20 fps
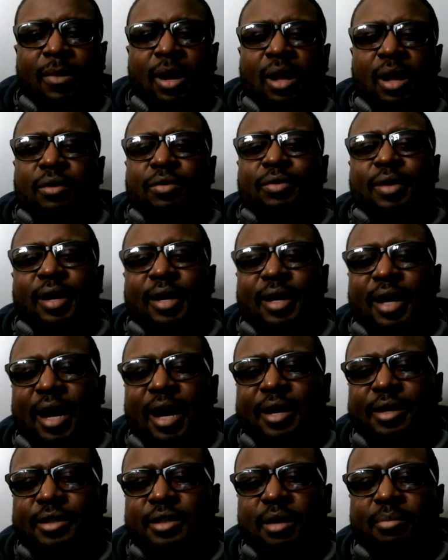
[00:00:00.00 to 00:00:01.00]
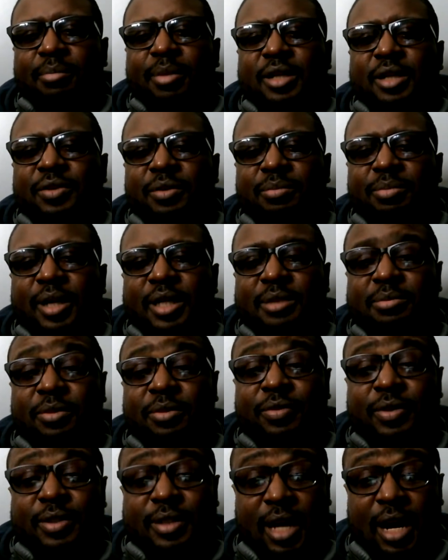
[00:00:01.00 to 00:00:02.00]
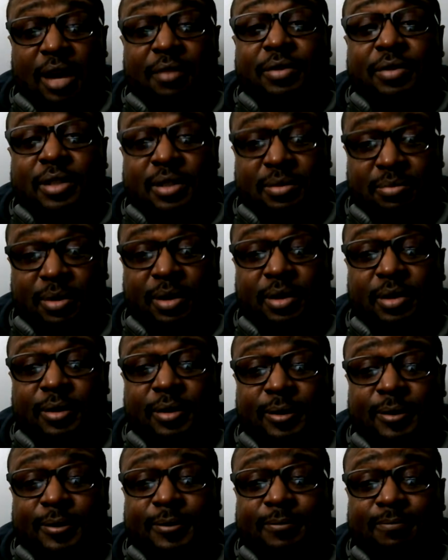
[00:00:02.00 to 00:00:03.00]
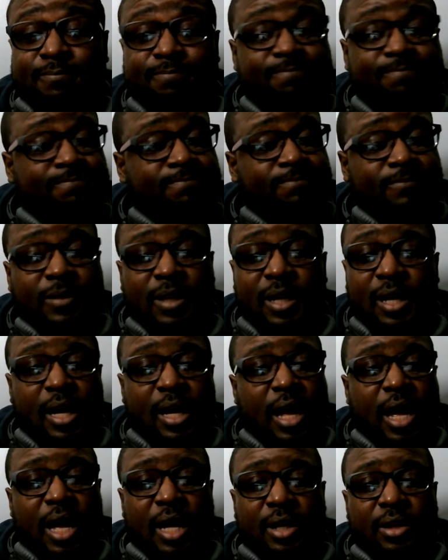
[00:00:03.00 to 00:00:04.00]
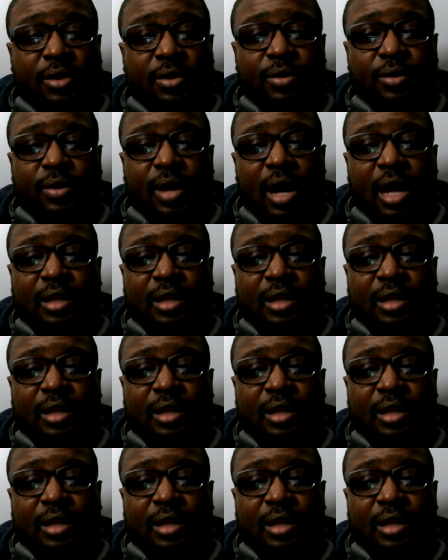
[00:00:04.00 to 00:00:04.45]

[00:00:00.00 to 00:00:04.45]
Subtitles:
You think Connor's our best replacement for Tyron Smith? I don't. I